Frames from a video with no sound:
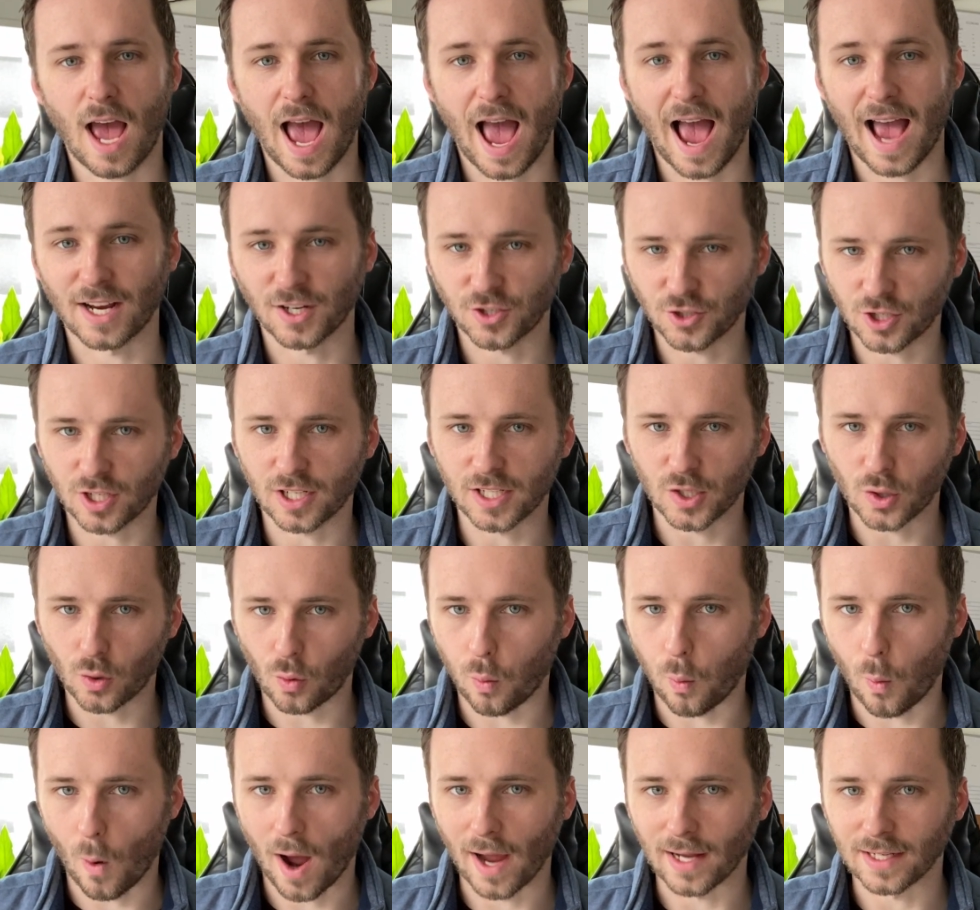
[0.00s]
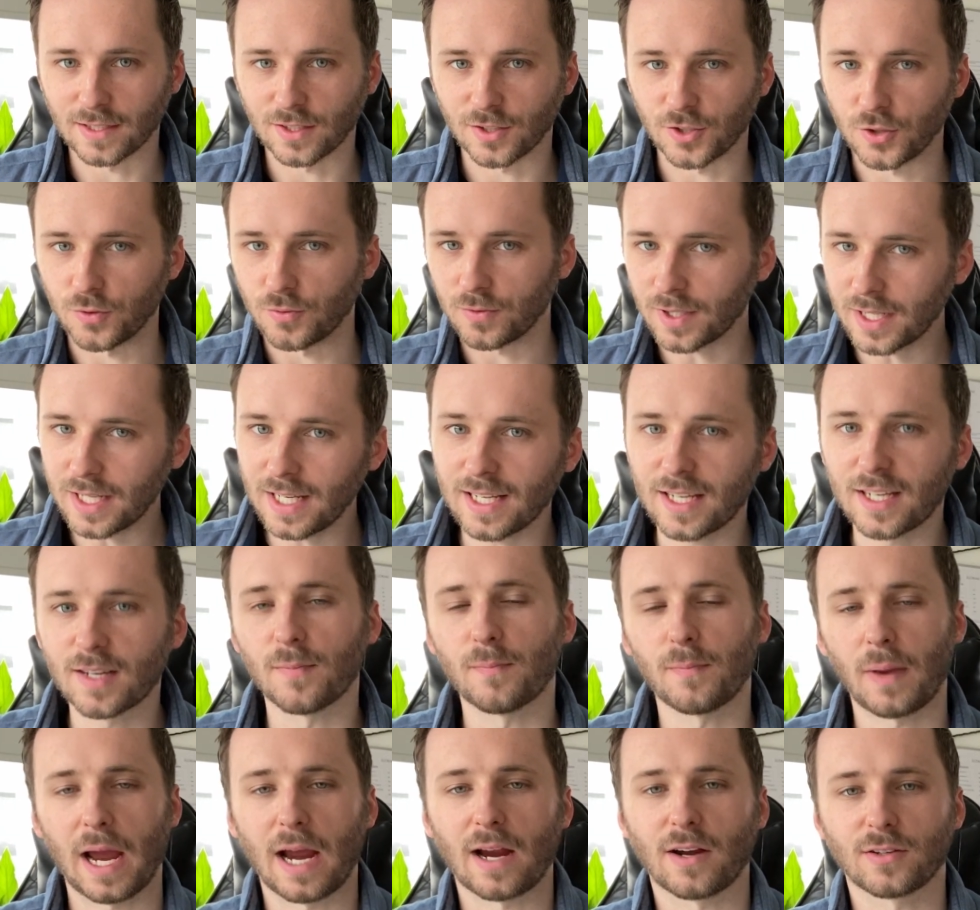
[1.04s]
actually quite unique
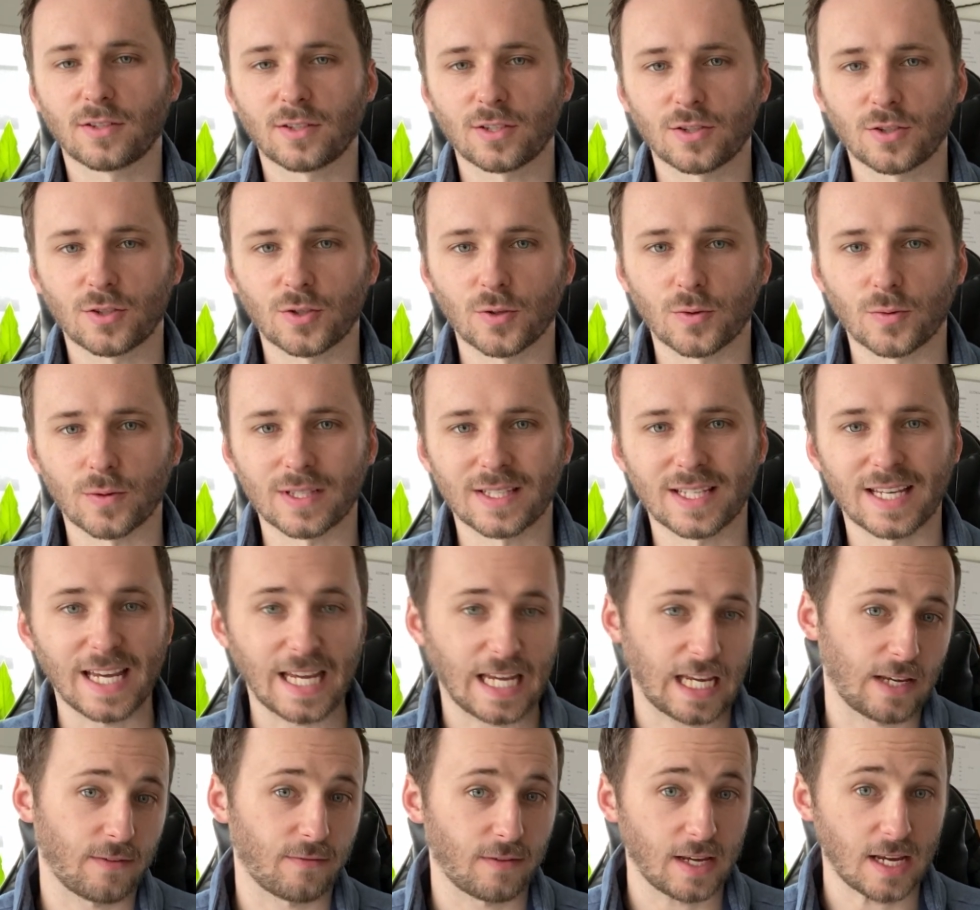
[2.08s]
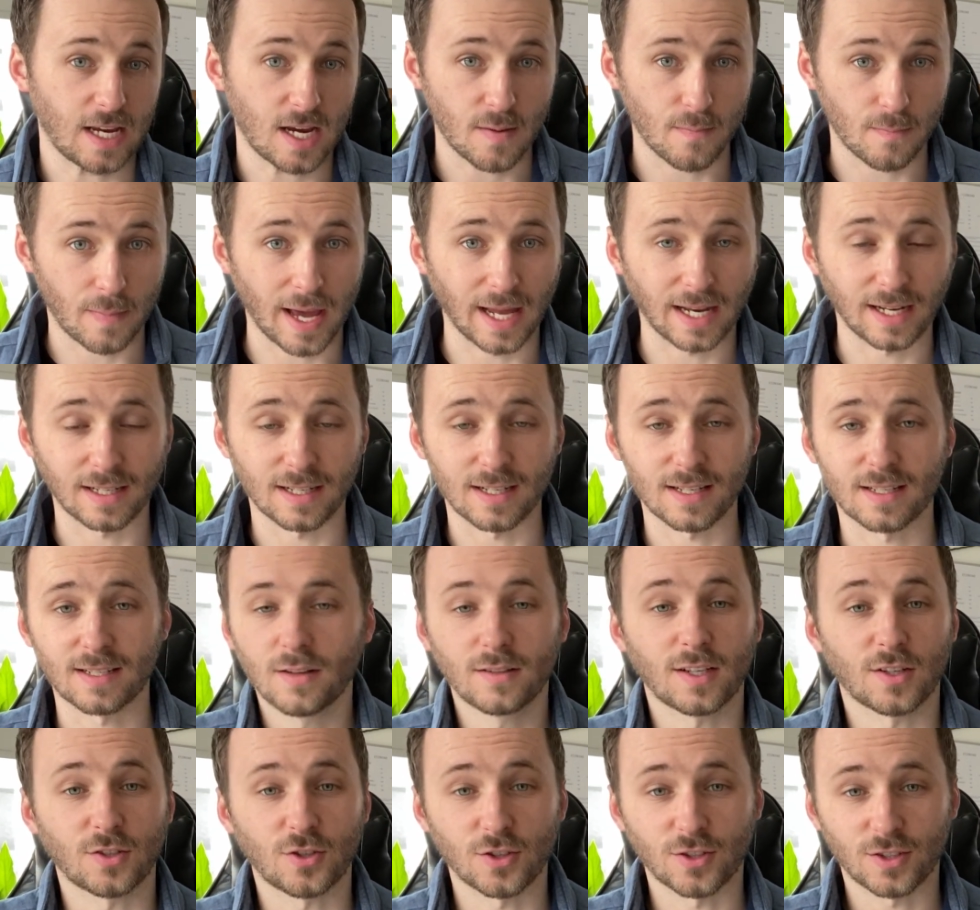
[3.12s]
comparison to its EV competitors,
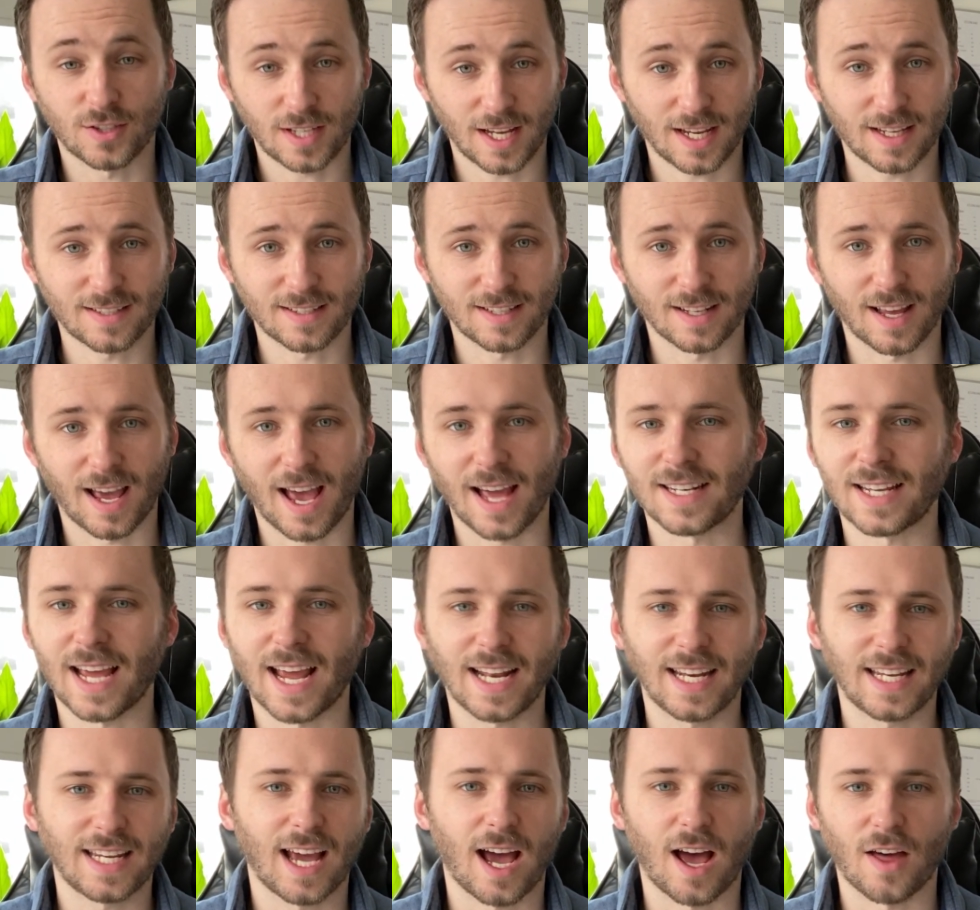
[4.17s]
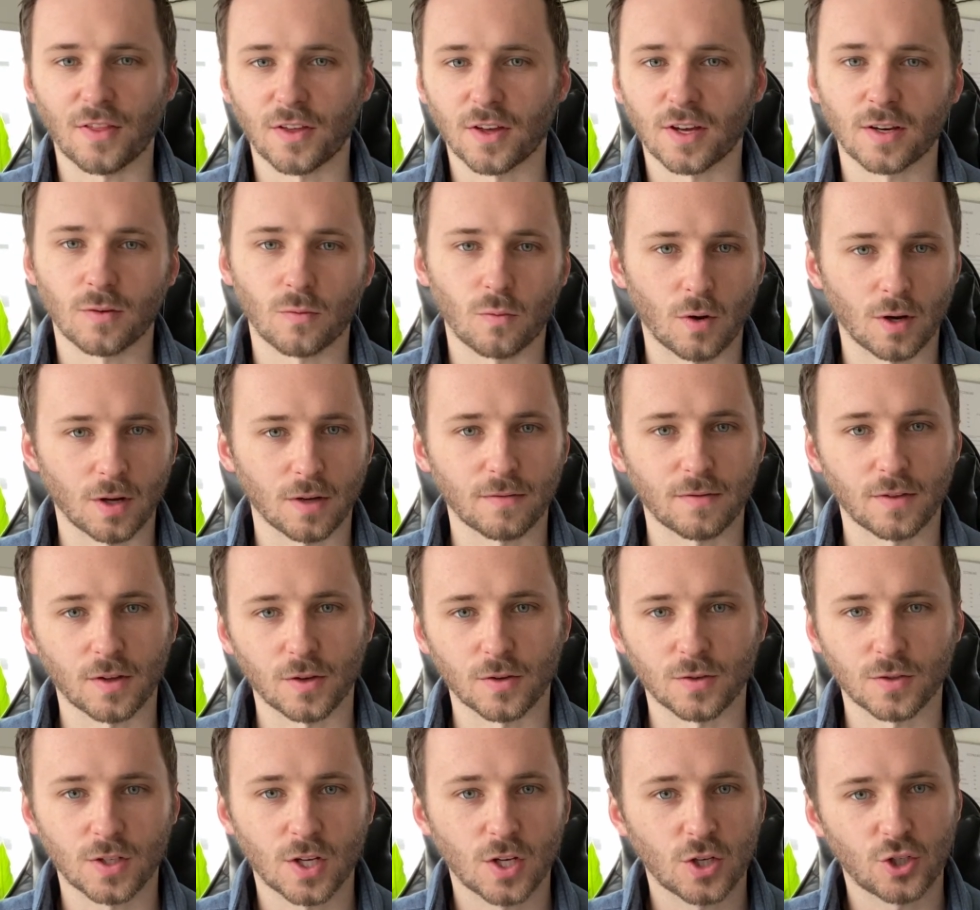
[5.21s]
such as Tesla and any other one of
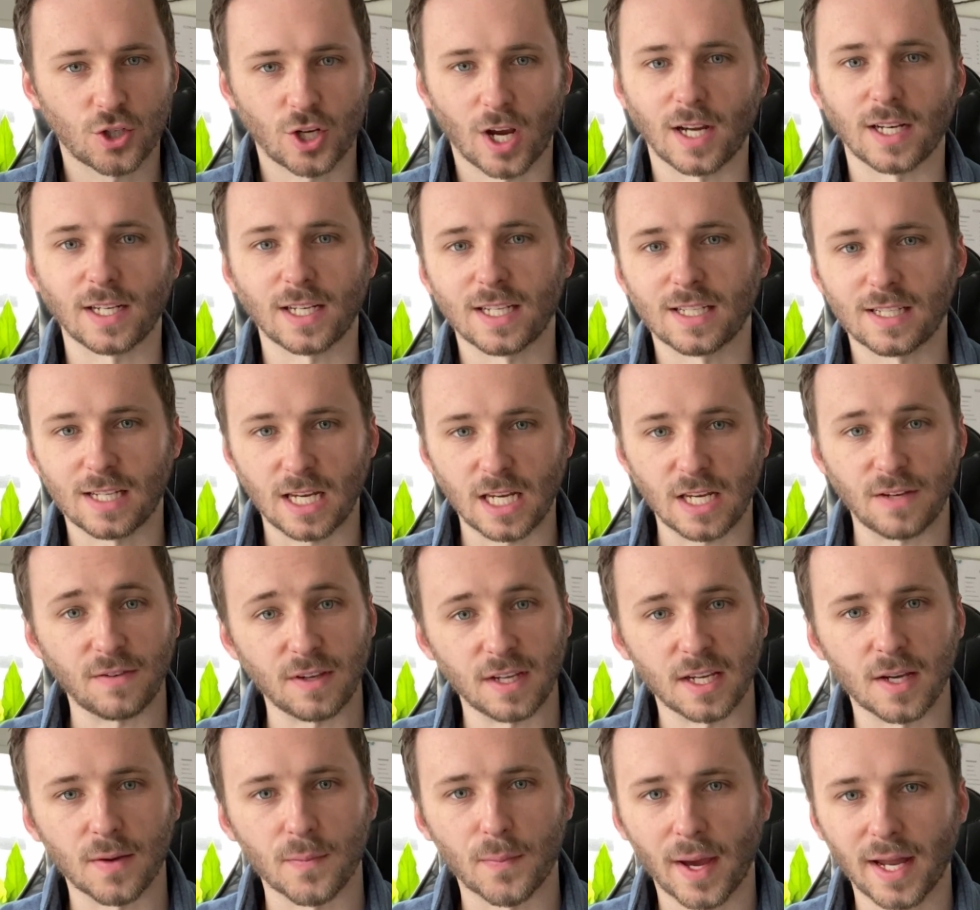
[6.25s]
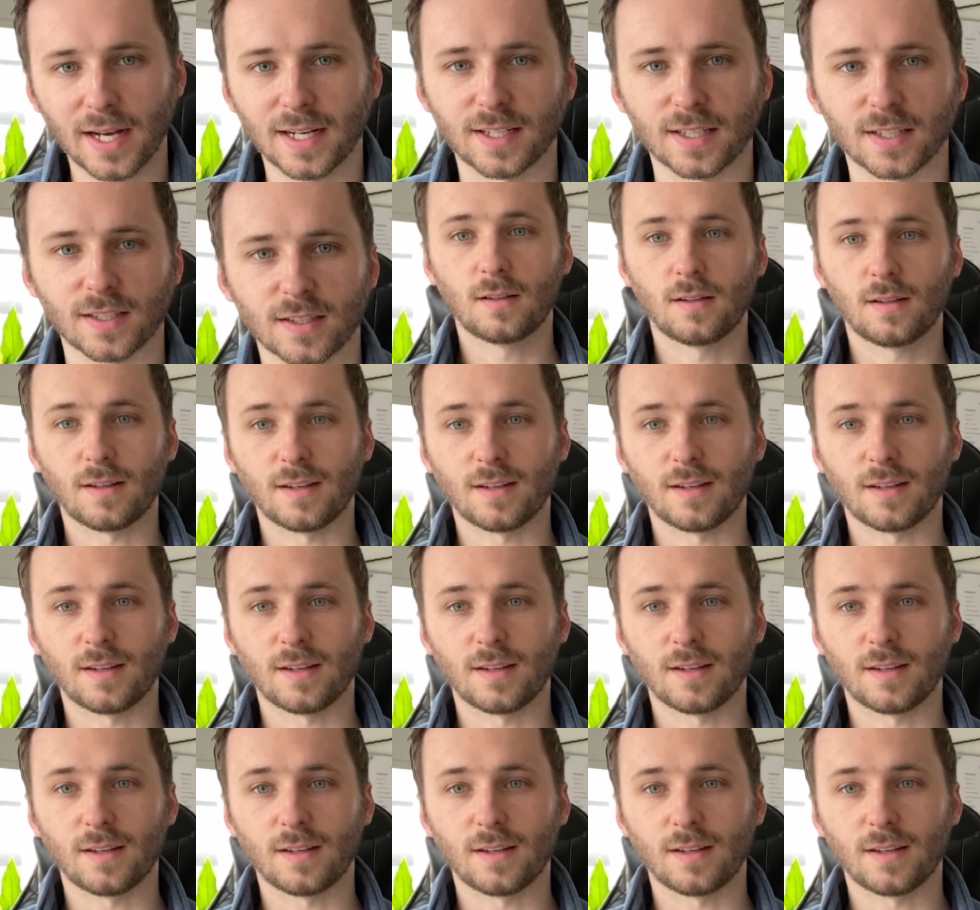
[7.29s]
those Chinese EV competitors.